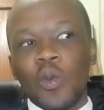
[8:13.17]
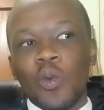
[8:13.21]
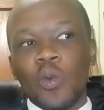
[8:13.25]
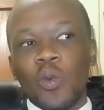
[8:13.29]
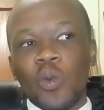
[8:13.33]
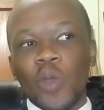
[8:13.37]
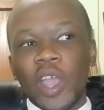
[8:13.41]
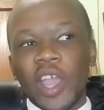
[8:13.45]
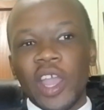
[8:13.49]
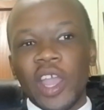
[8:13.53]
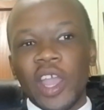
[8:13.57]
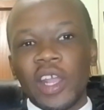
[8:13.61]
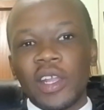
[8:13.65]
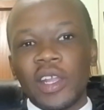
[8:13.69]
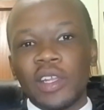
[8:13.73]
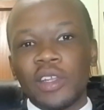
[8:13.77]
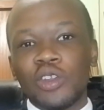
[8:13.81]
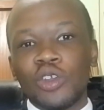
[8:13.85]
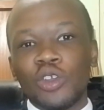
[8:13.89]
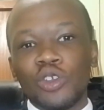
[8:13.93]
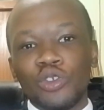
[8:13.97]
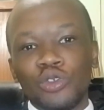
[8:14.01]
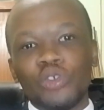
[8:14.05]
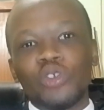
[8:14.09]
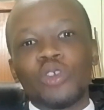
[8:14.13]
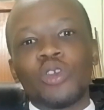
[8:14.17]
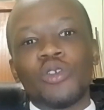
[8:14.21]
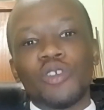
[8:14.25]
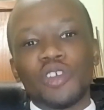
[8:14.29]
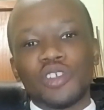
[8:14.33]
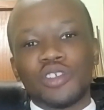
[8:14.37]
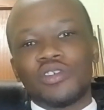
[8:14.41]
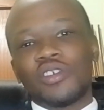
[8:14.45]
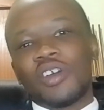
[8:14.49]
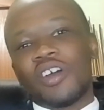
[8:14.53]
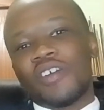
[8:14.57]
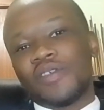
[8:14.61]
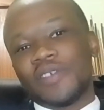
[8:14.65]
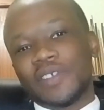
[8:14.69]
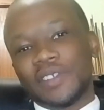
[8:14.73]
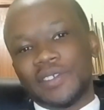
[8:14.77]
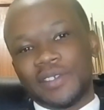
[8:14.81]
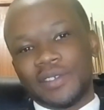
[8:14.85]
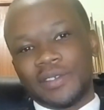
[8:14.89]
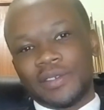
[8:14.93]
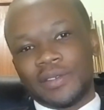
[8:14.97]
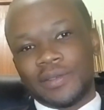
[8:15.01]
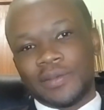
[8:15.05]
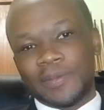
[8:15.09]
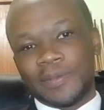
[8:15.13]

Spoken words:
when you go into office.